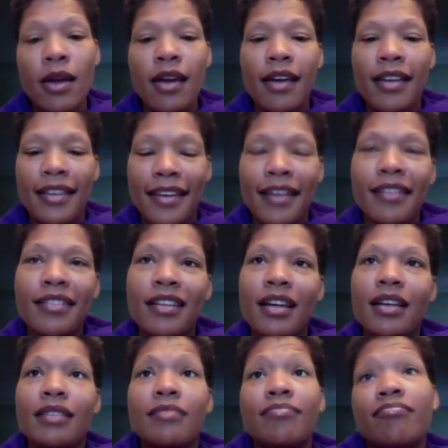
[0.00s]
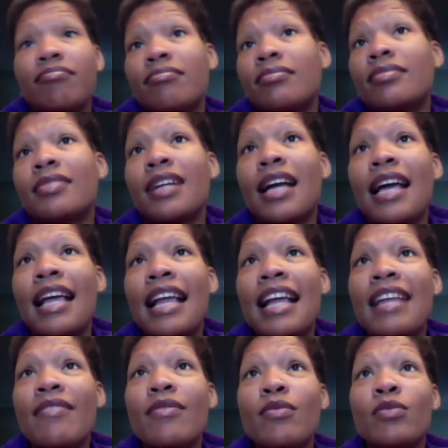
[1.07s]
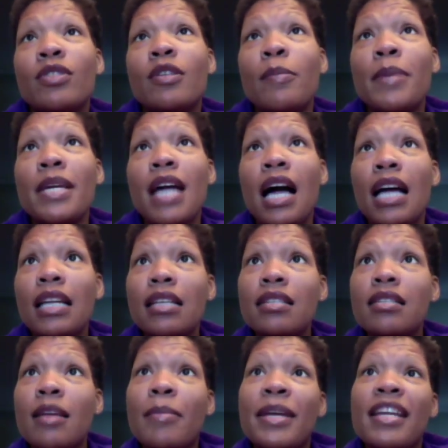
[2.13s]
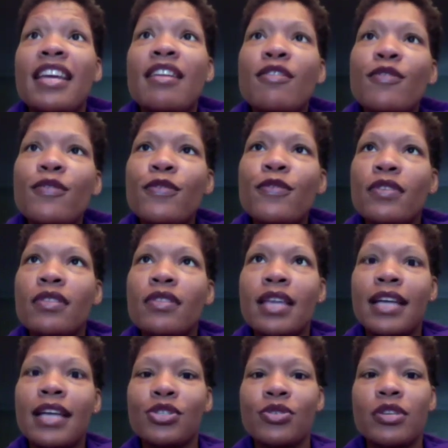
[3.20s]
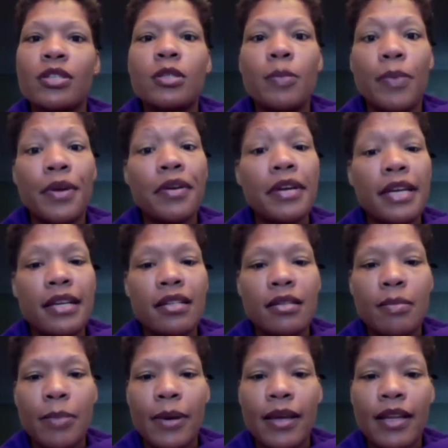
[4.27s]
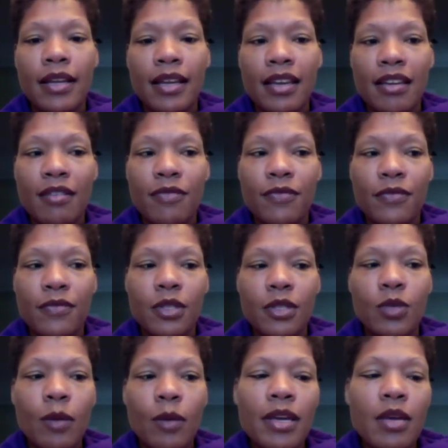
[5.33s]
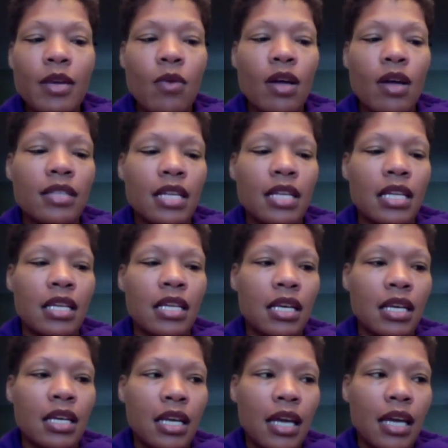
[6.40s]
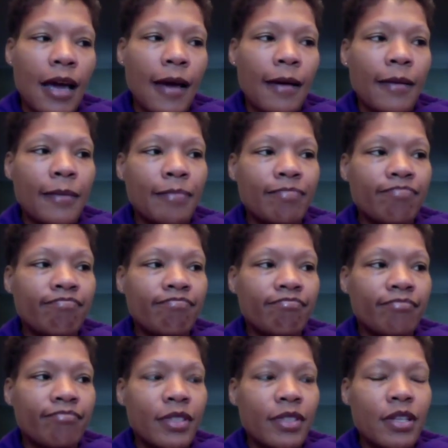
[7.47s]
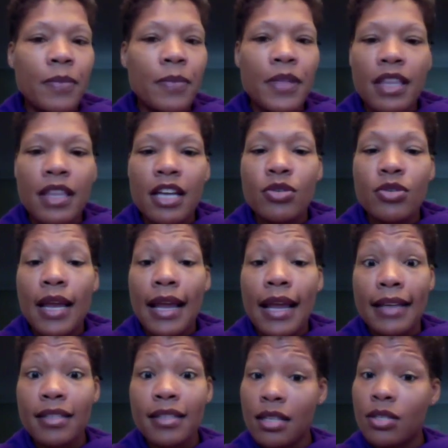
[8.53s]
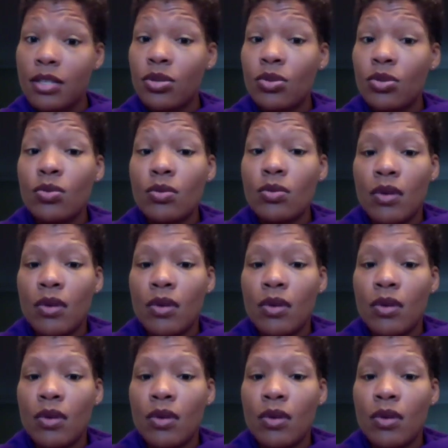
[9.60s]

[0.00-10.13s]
Yeah. If to be honest, I mean, if that's your experience, but if swimming wasn't um, something that you had access to,